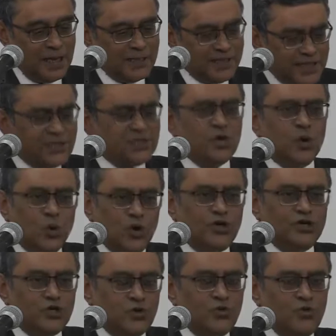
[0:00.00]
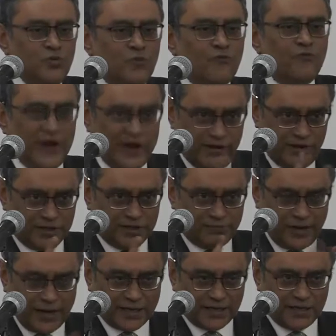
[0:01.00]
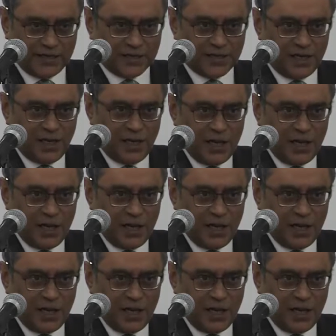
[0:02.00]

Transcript: This owed to various factors.